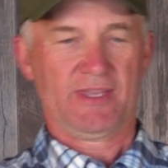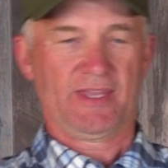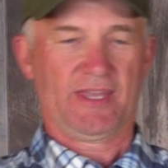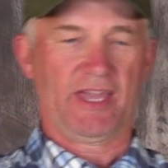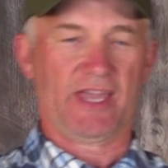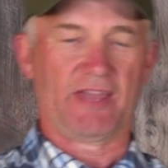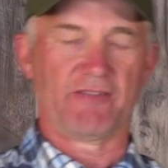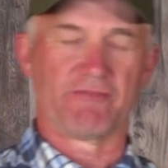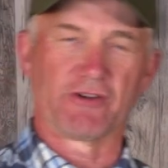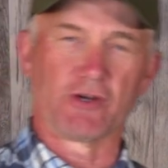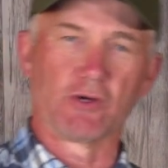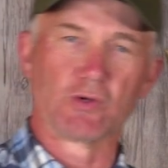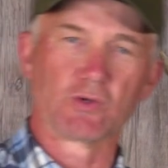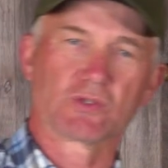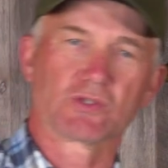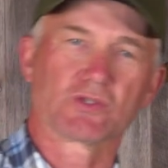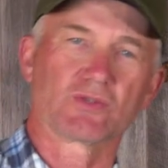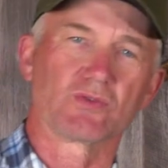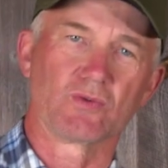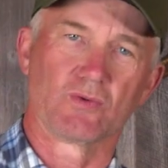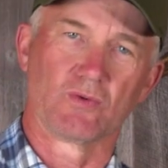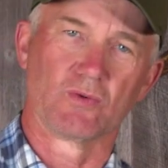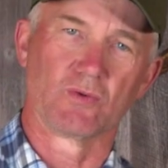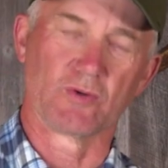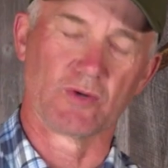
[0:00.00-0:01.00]
Hey folks,
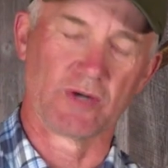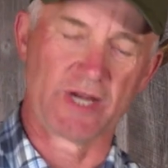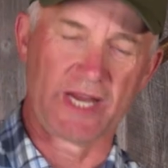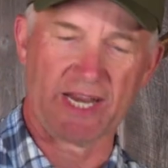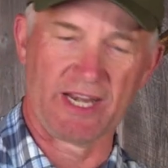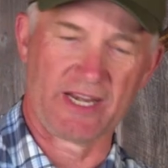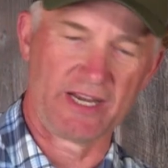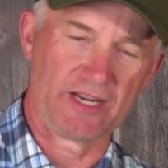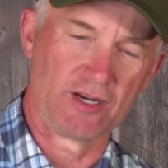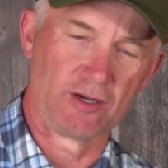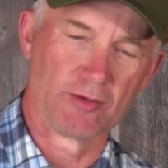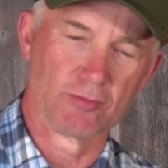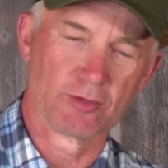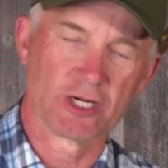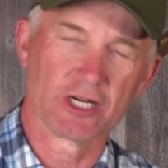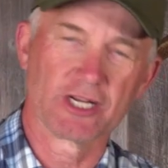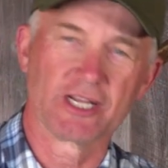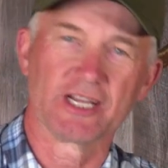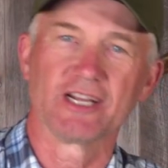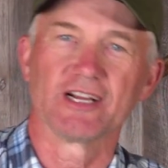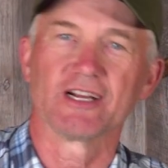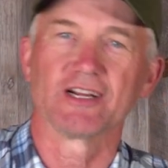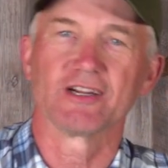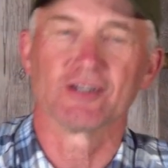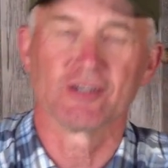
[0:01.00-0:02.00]
Randy Newberg
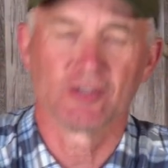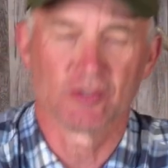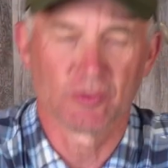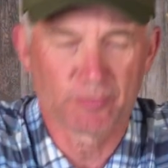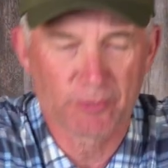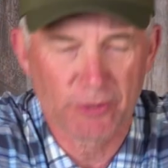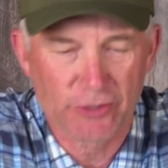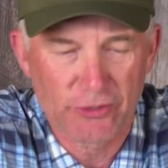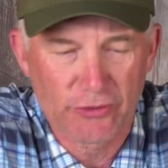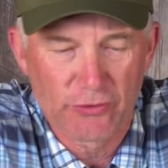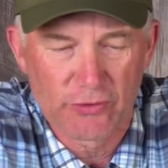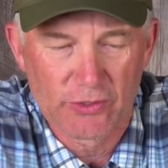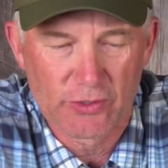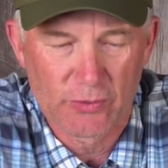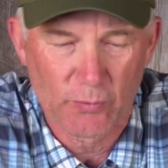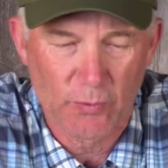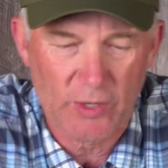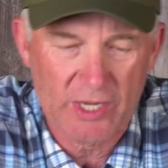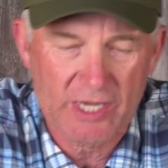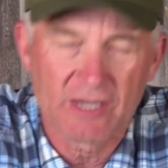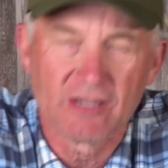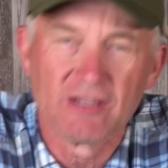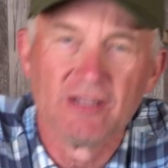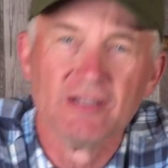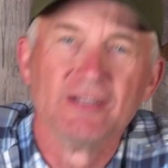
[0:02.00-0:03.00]
here. Hope you're doing
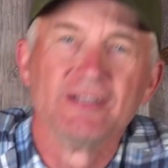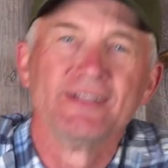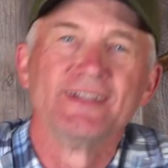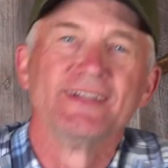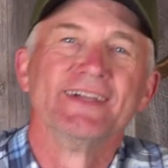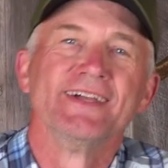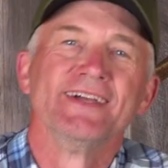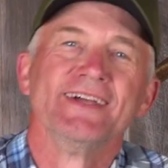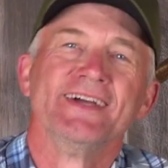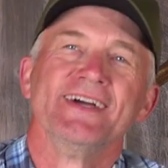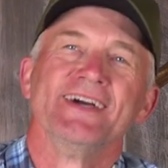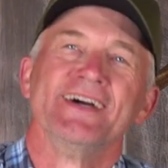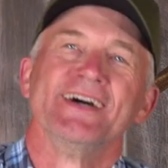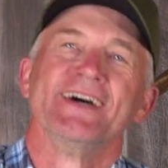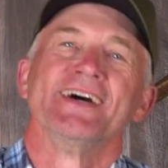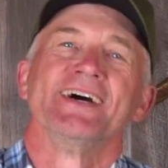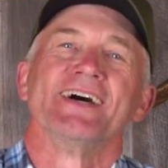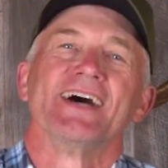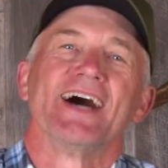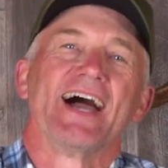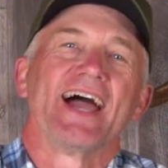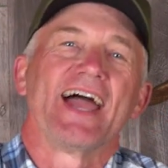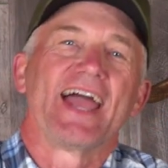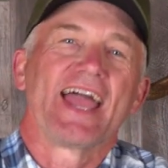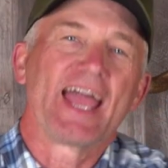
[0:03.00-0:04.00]
well.
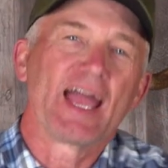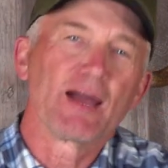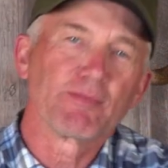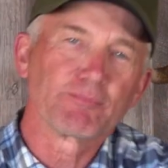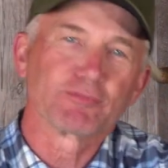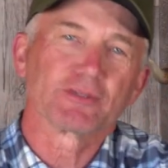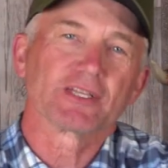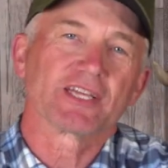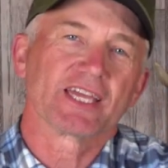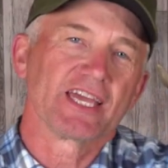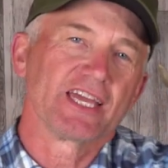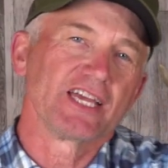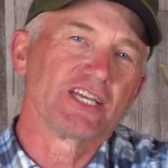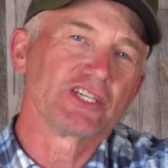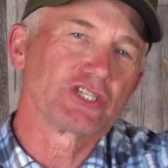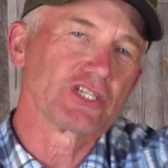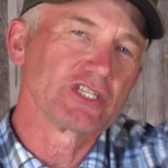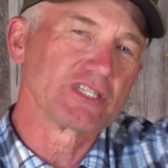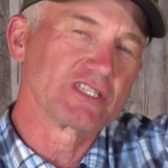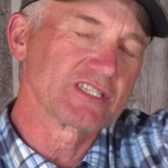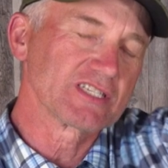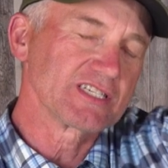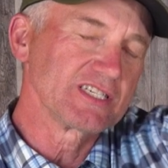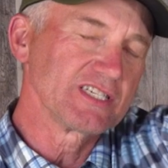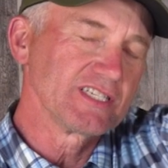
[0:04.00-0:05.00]

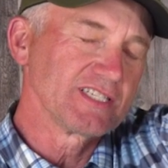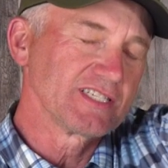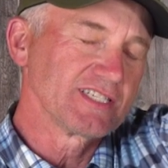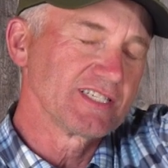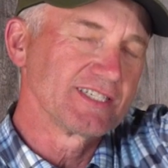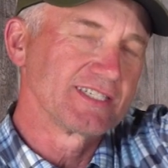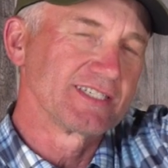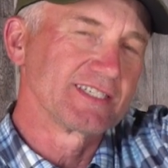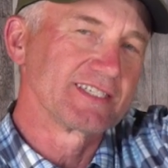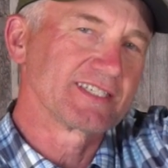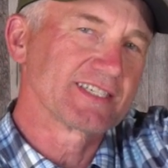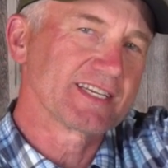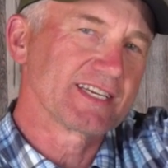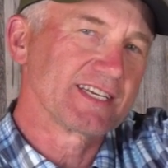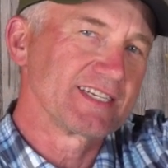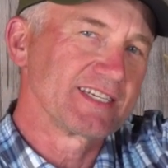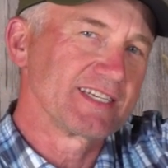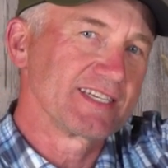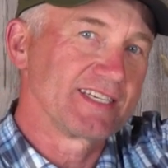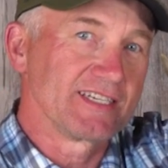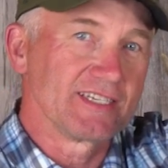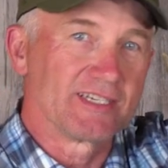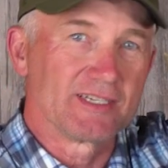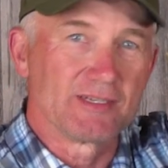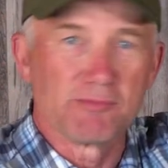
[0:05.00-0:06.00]
Application season is
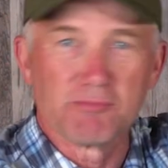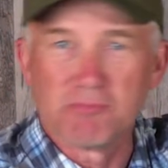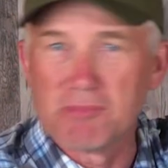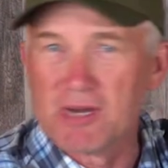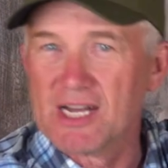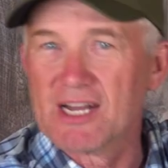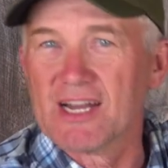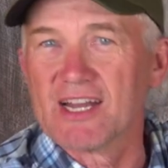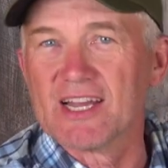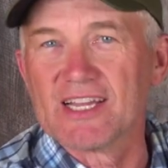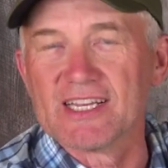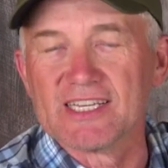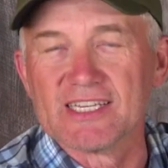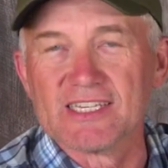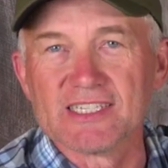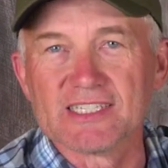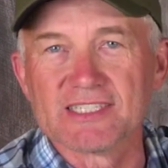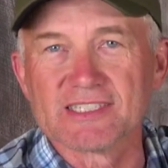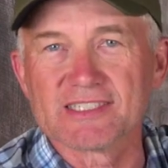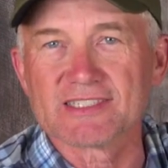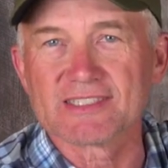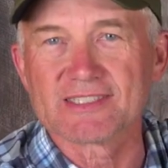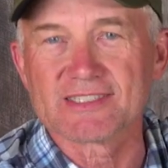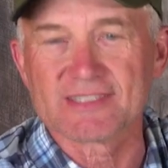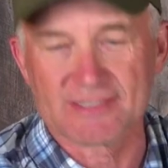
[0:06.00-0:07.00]
kind of behind
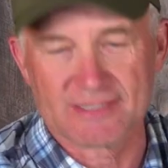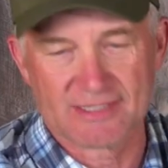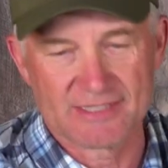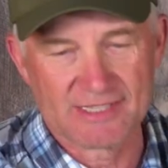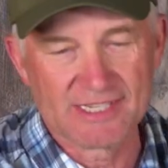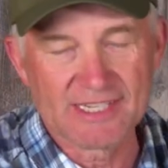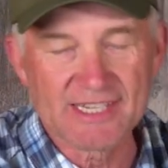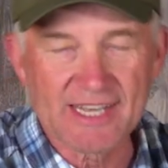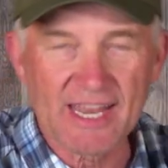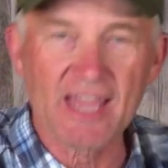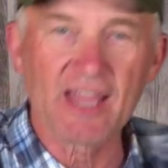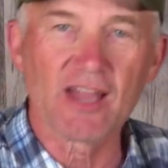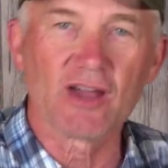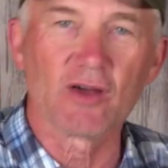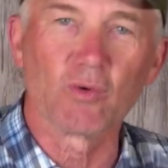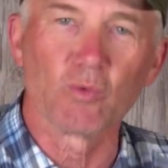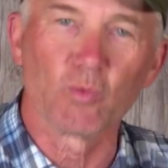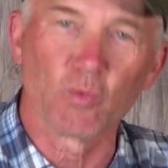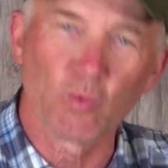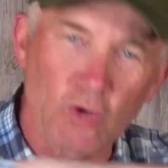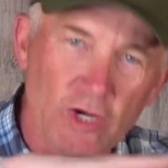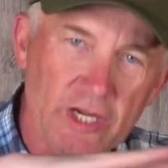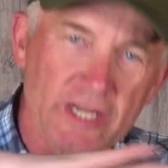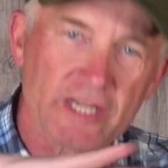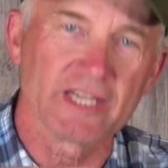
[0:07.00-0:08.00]
us, and now
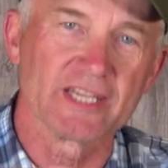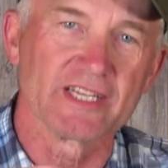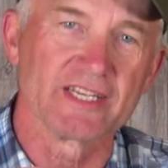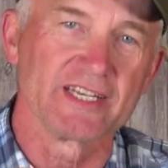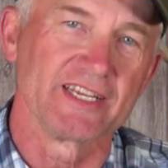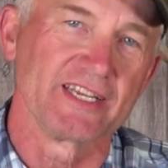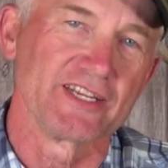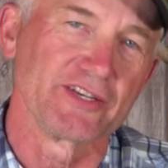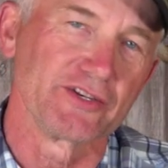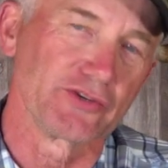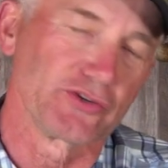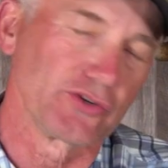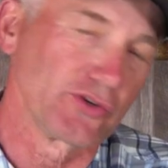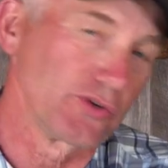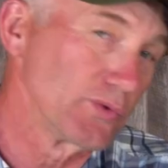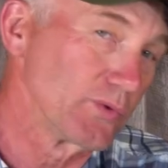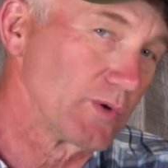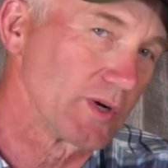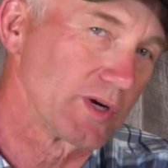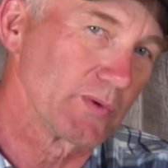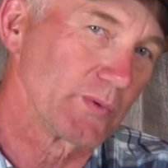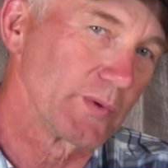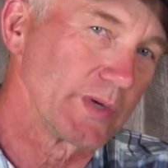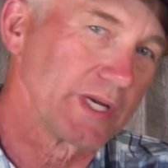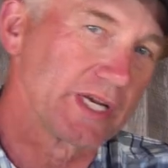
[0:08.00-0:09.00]
we're getting into
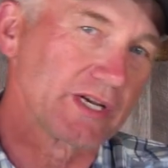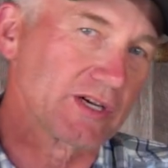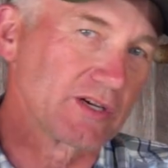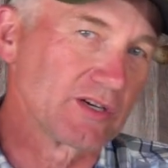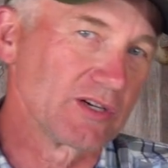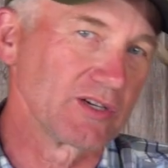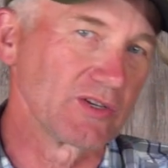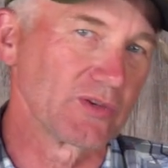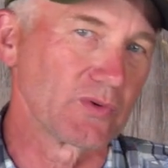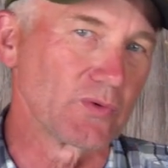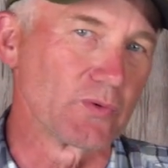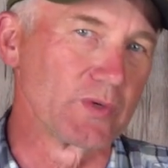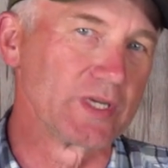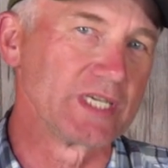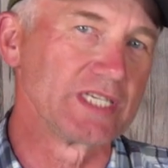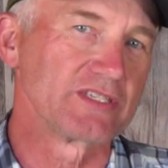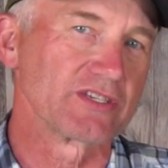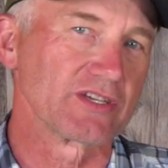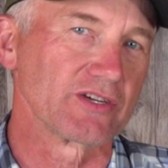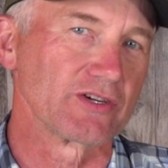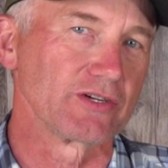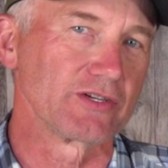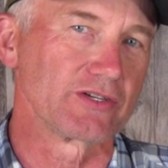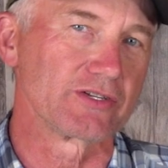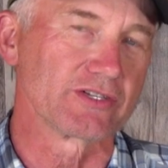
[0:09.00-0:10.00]
what we call
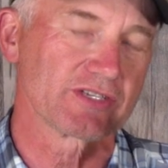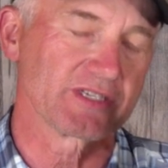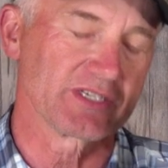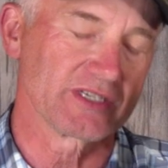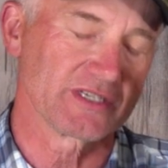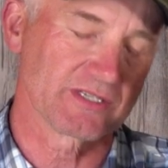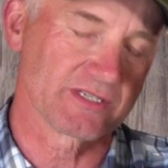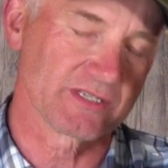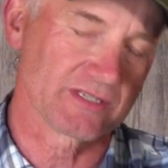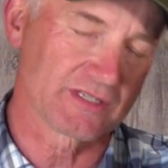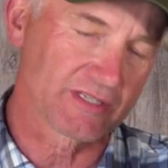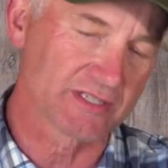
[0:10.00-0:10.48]
research season.